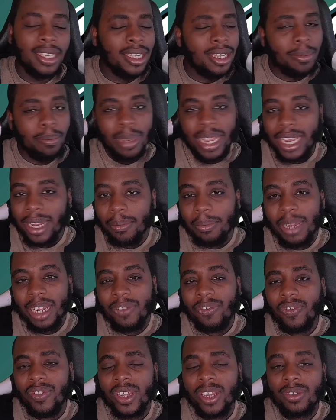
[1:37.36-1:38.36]
Baker
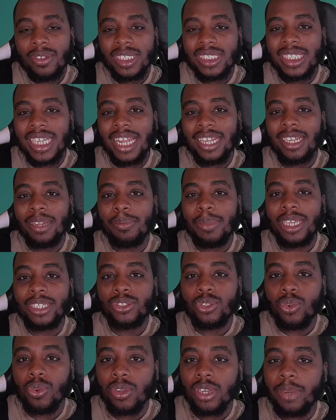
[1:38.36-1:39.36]
Mayfield is not the best
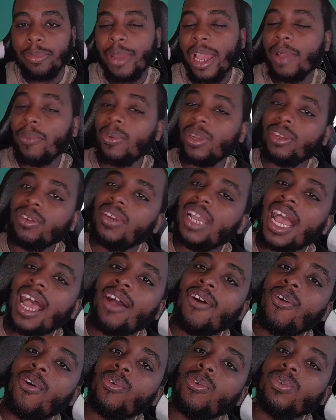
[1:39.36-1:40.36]
quarterback. When you
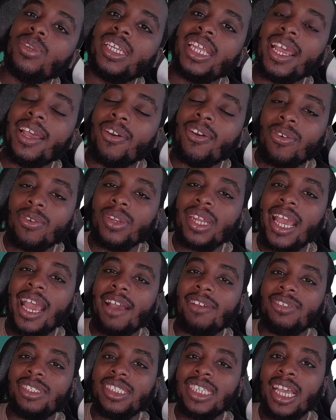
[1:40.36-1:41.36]
got Odell on the
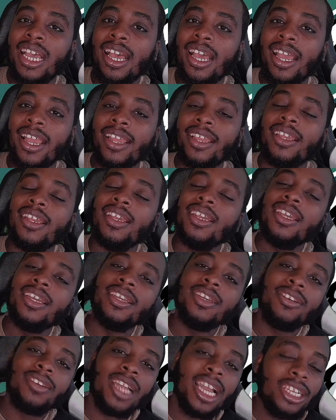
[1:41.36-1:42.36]
outside,
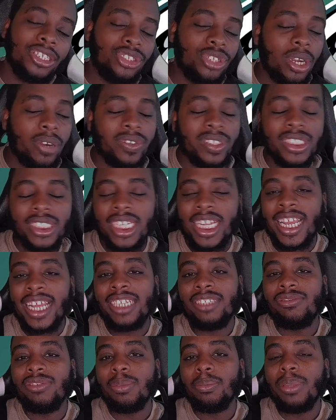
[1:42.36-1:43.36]
you got Jarvis
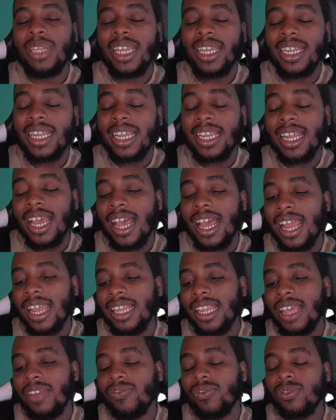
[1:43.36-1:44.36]
Landry playing at a high
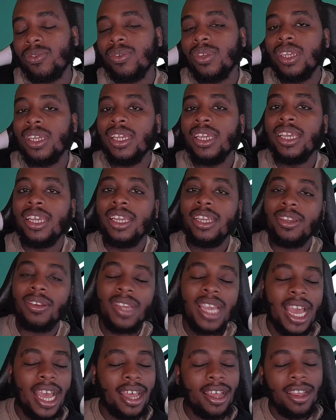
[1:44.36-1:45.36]
level, you
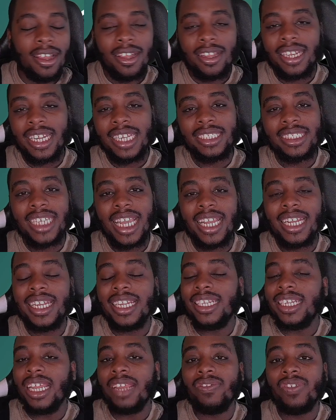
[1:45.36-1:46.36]
got they tight
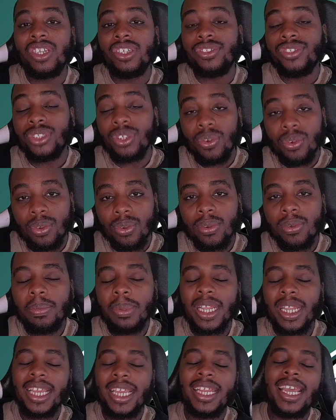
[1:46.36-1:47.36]
end David Njoku
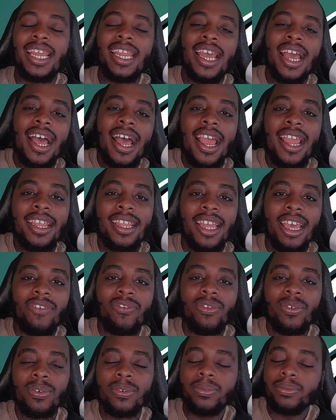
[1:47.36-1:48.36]
playing at a high
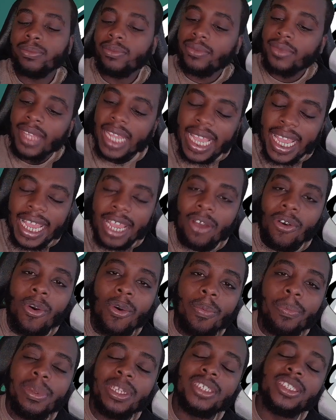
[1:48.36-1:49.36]
level, it
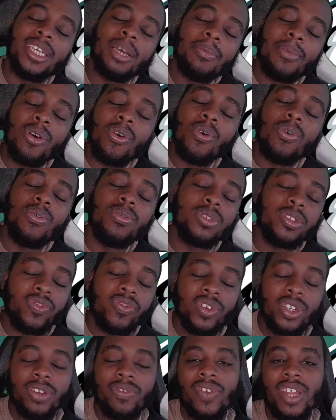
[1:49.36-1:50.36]
opens up holes for
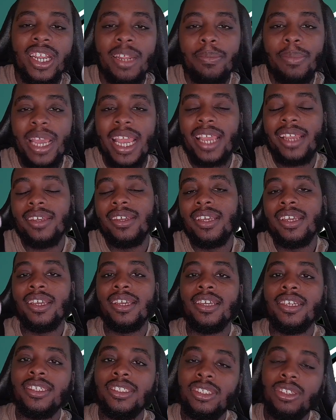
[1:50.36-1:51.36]
the running back.
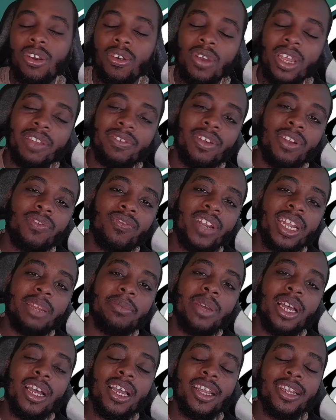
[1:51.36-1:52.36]
So if Kareem
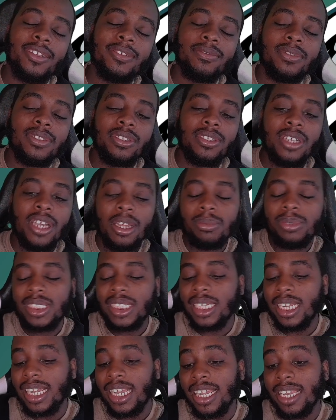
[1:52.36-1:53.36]
Hunt comes to
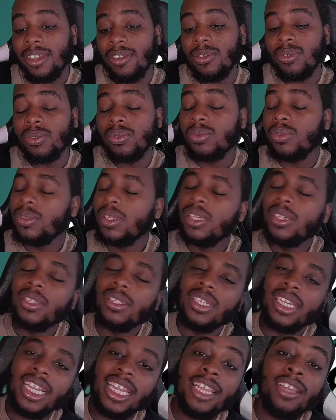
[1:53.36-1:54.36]
the Eagles,
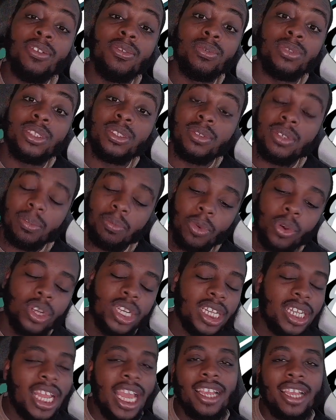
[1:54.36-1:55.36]
more
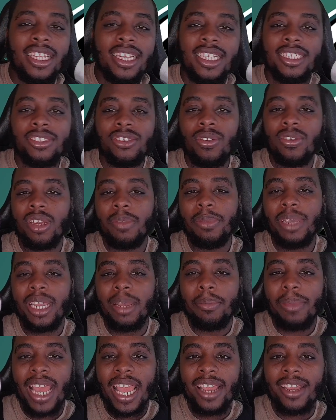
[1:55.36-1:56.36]
than likely he's going to be a
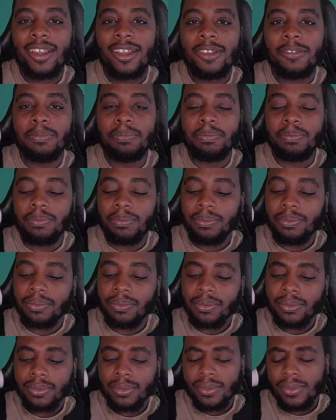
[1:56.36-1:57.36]
backup
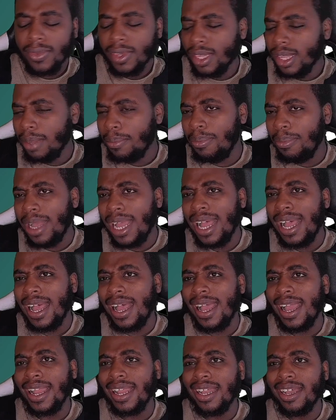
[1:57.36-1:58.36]

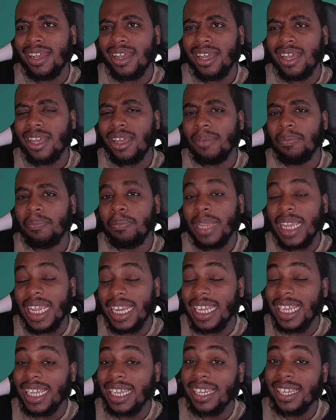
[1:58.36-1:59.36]
behind
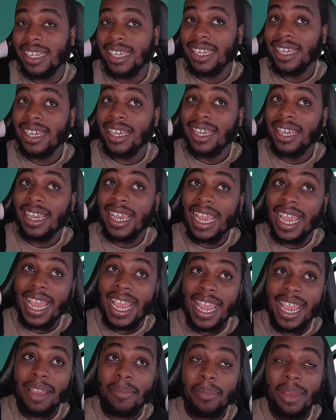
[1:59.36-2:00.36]
Penny
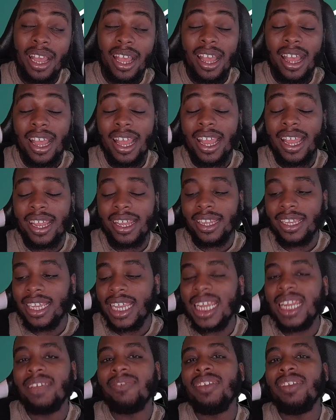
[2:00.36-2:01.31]
and behind Kenneth